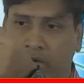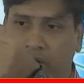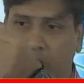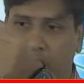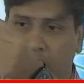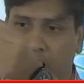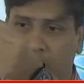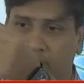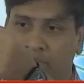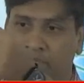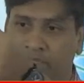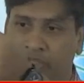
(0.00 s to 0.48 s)

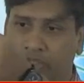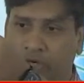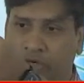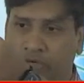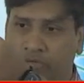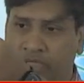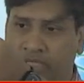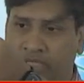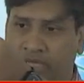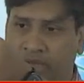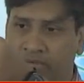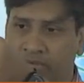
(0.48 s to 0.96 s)
or it may join
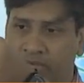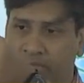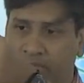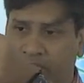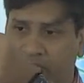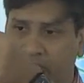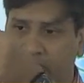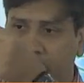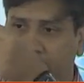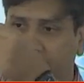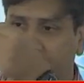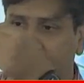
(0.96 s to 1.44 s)
with heavy
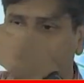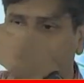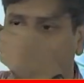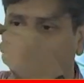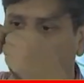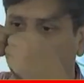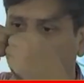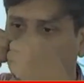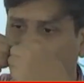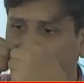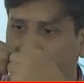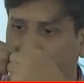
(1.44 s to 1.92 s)
metal. It will
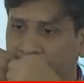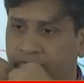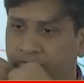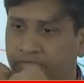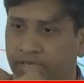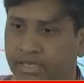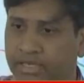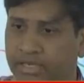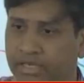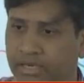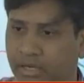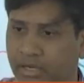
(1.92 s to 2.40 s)
take it like a
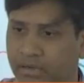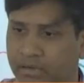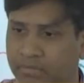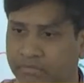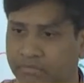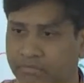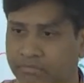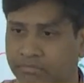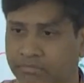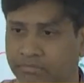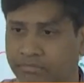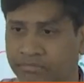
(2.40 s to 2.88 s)
vector.
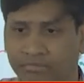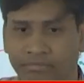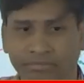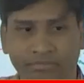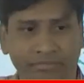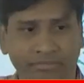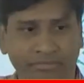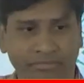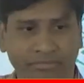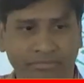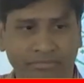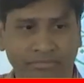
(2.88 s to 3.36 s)

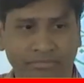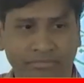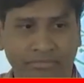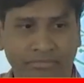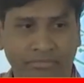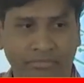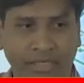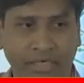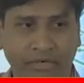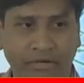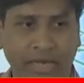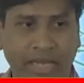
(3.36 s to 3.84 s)

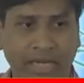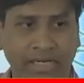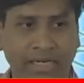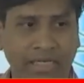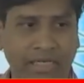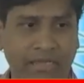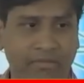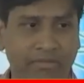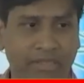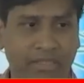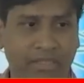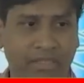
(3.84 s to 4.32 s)
It will act
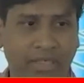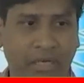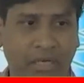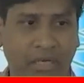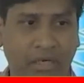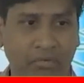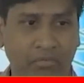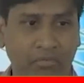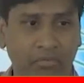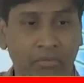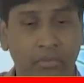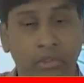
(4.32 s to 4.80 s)
like a vector.
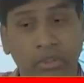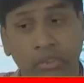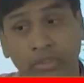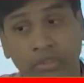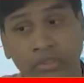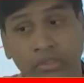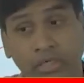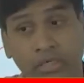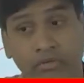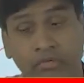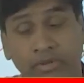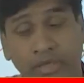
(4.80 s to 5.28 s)
So
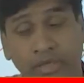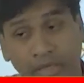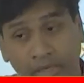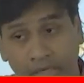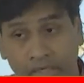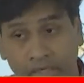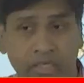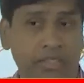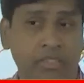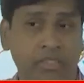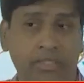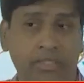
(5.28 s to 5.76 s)
in that way, it is